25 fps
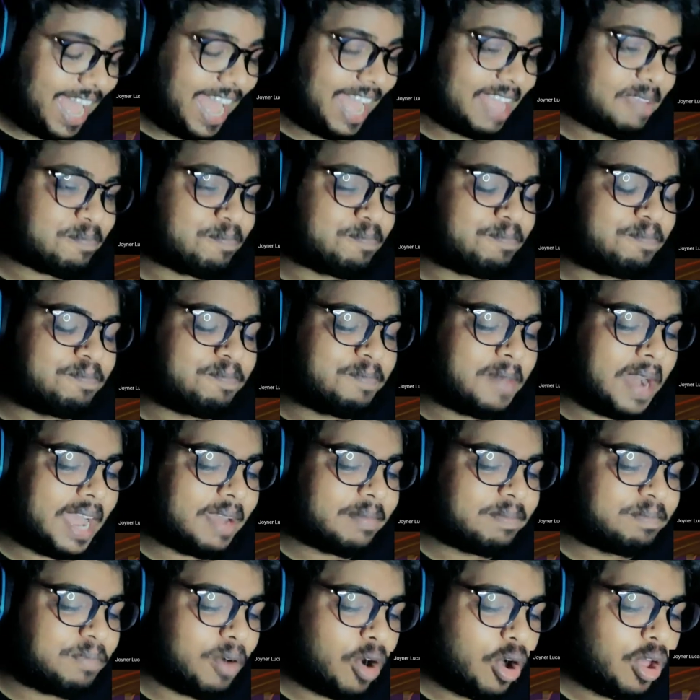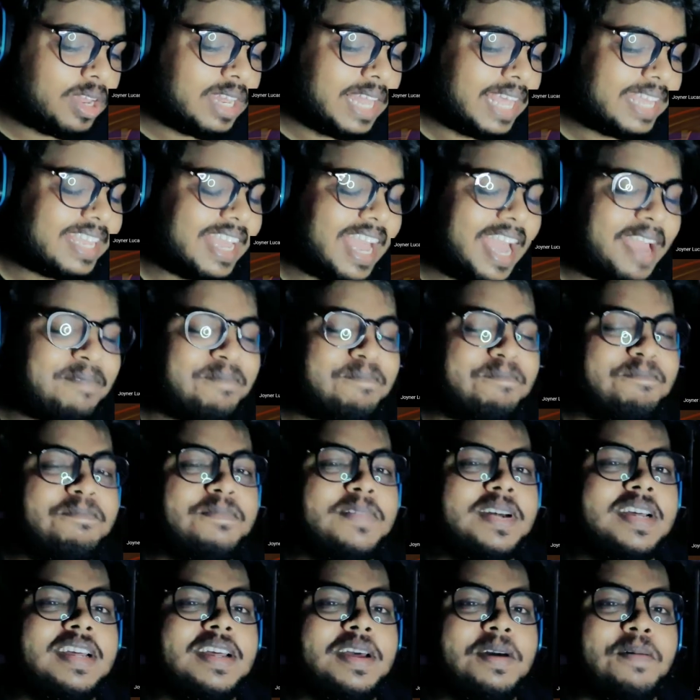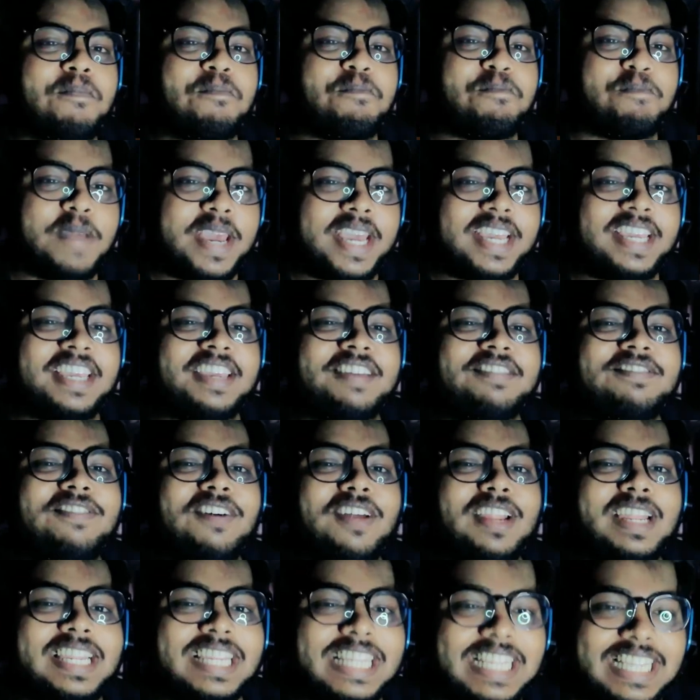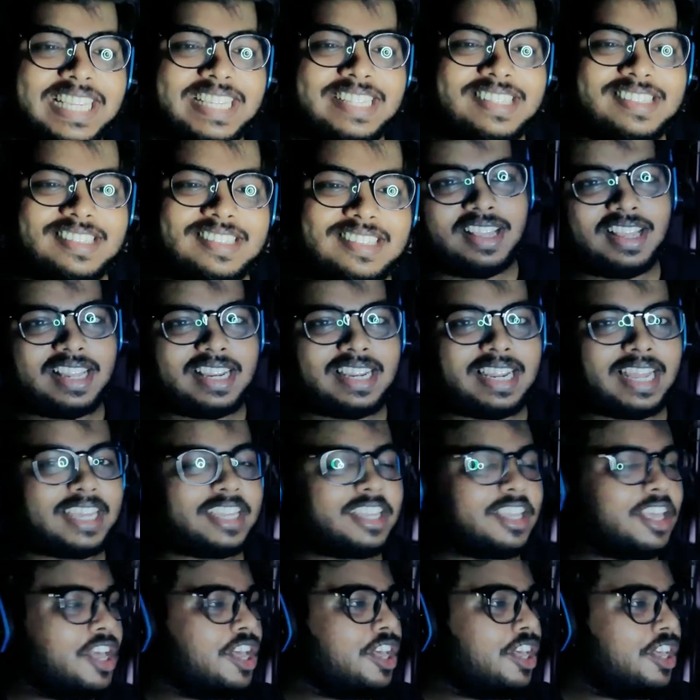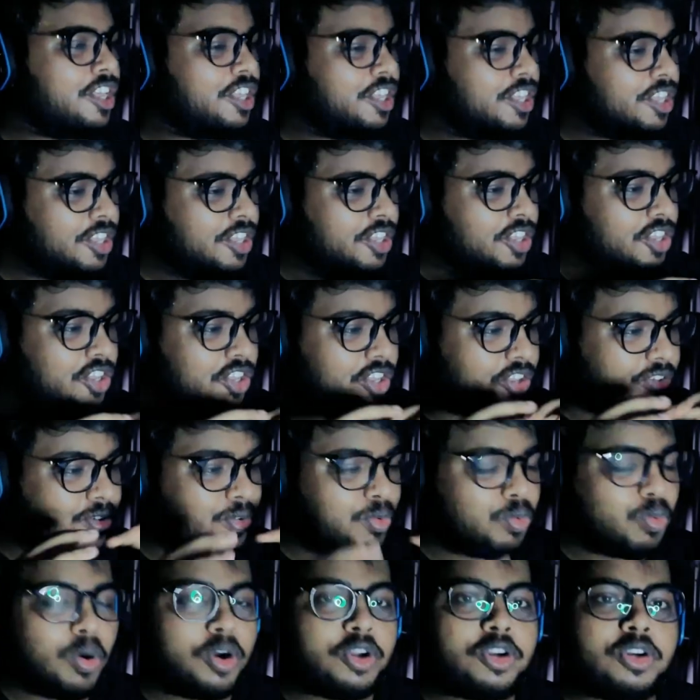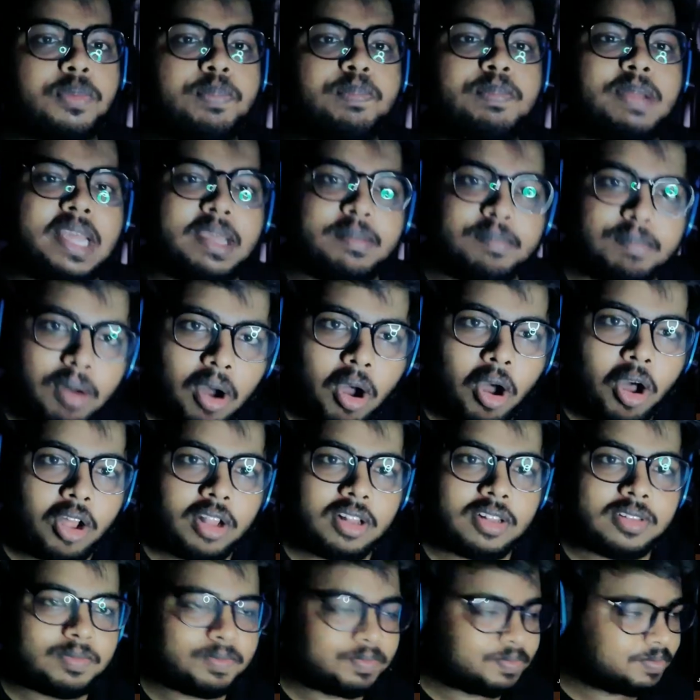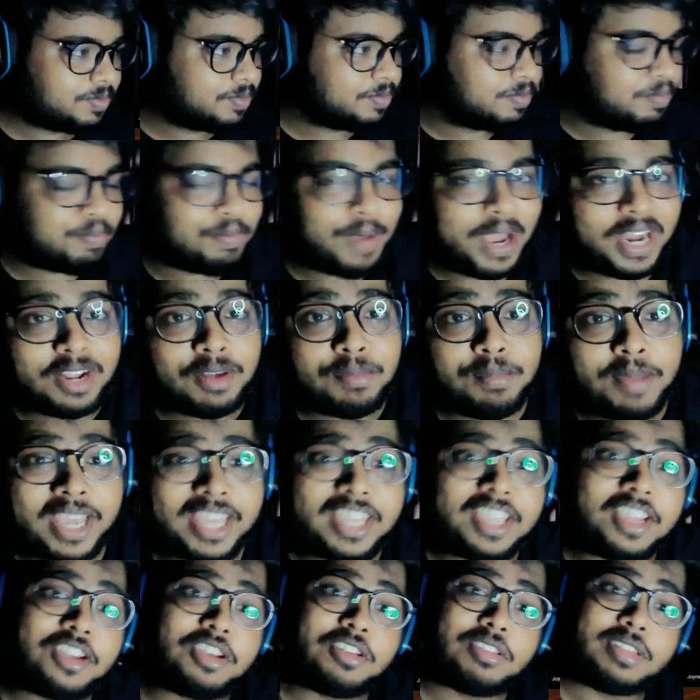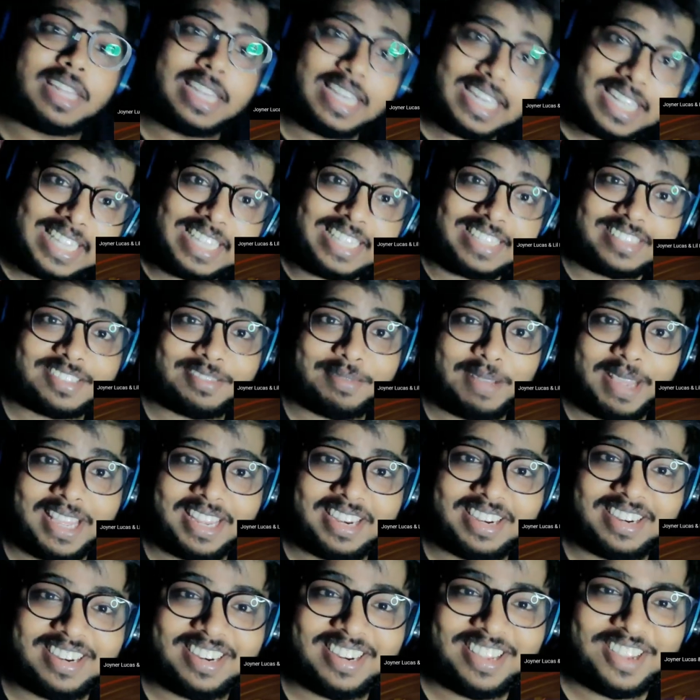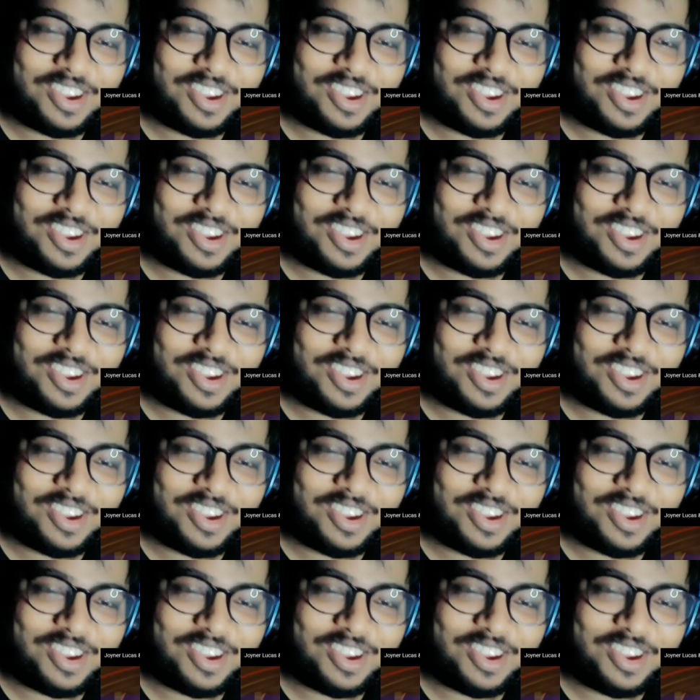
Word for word: I, I ball like I'm making for leagues. Like, like if you want to play ball, better make it to the leagues, man.